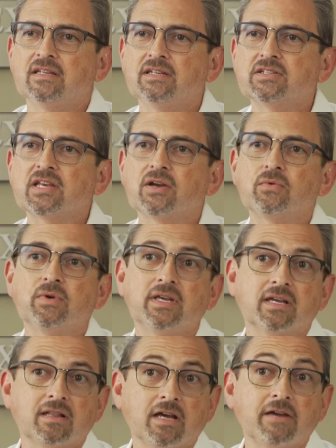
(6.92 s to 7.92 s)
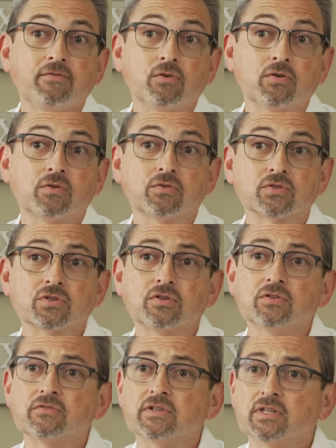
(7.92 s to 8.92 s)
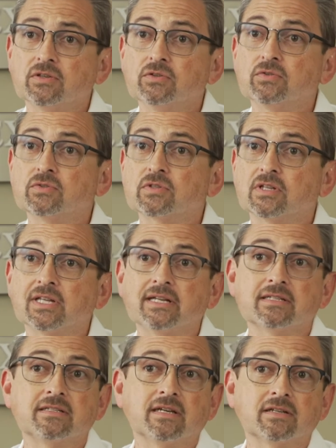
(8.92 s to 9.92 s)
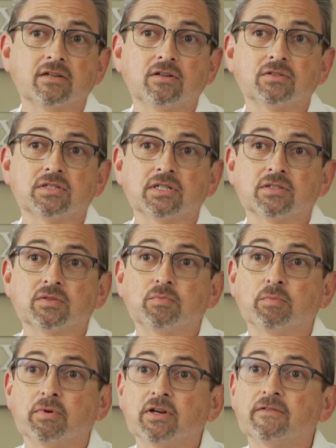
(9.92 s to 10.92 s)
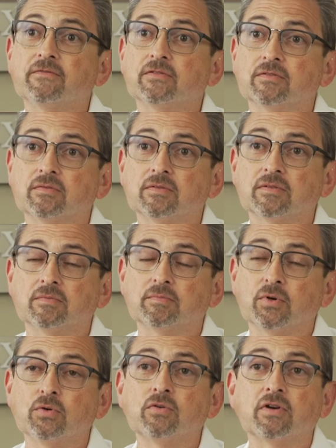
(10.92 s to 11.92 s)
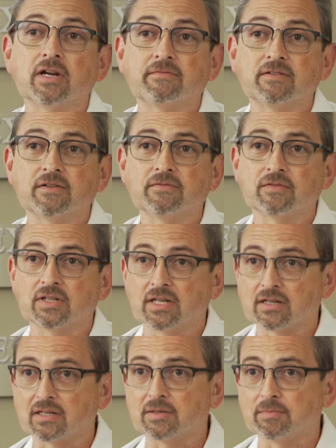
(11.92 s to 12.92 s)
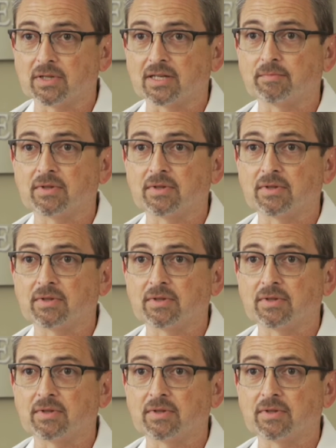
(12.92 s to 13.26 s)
Here's how we at Live Oak Oral Surgery use the latest technology to prepare for bone grafting for dental implant